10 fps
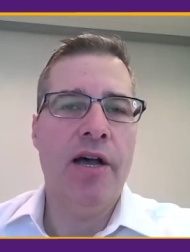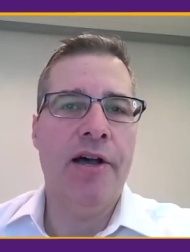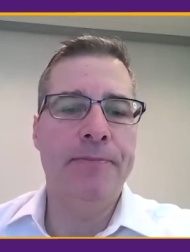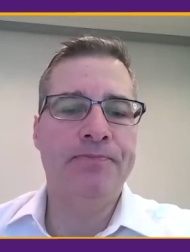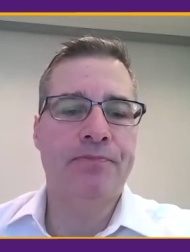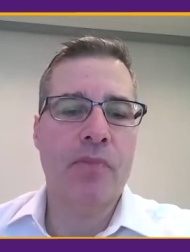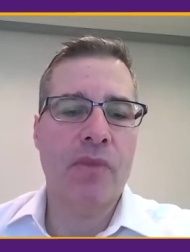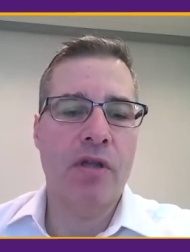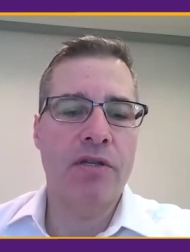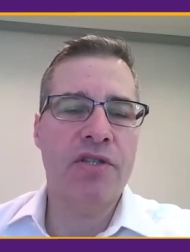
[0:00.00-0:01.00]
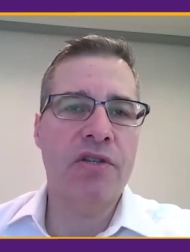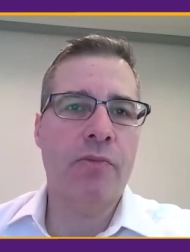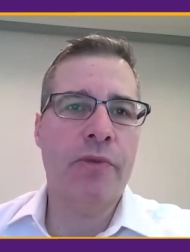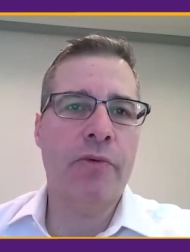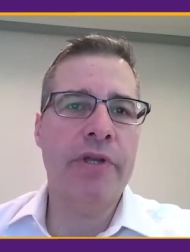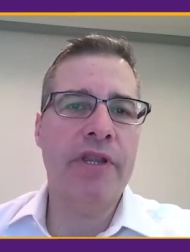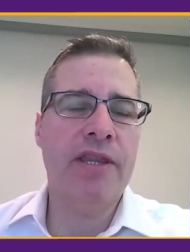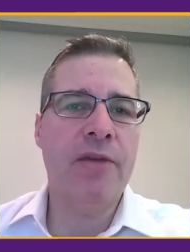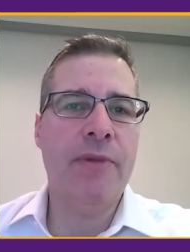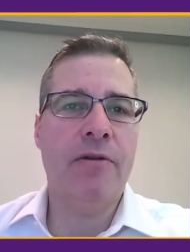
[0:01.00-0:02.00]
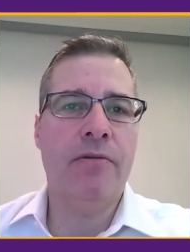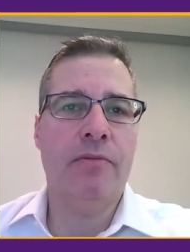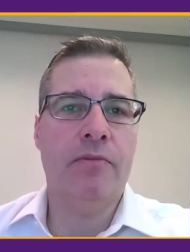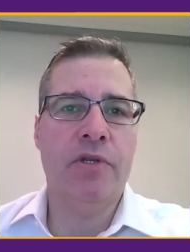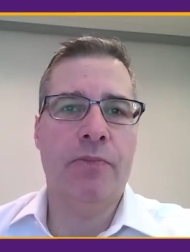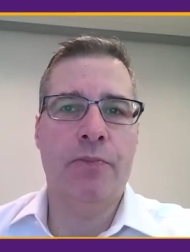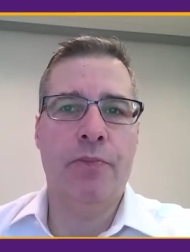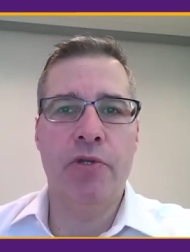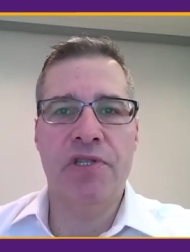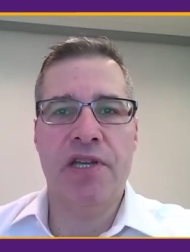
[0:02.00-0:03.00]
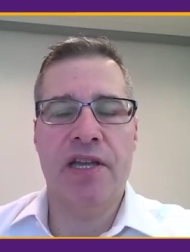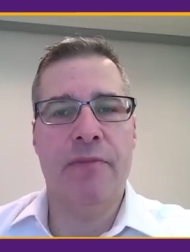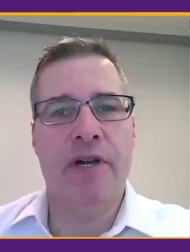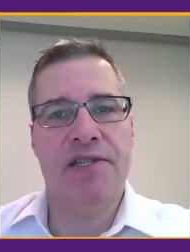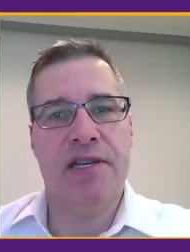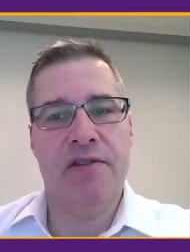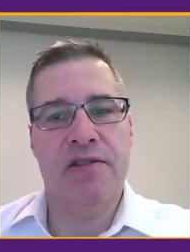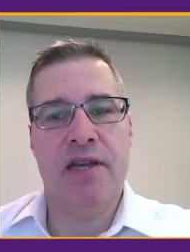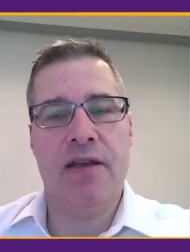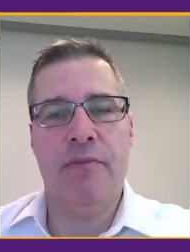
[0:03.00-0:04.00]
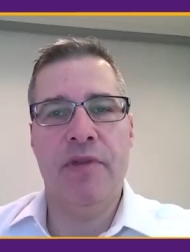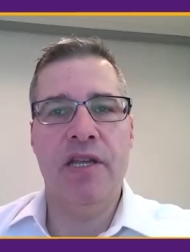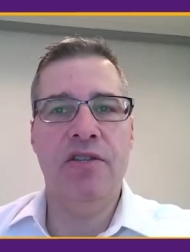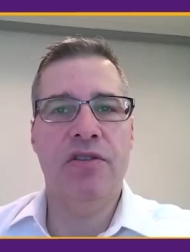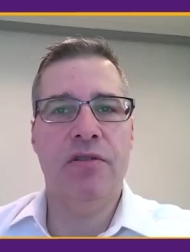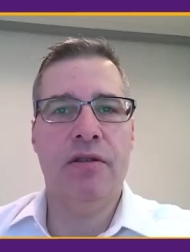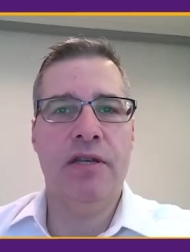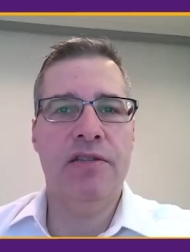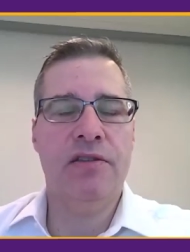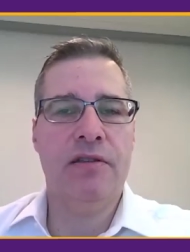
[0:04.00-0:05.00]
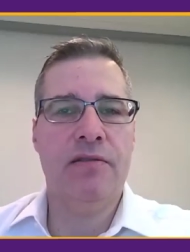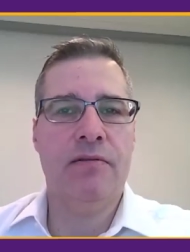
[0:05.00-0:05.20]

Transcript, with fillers: Um, so, but when you think about the Putin side, the Moscow side, I mean, he's he's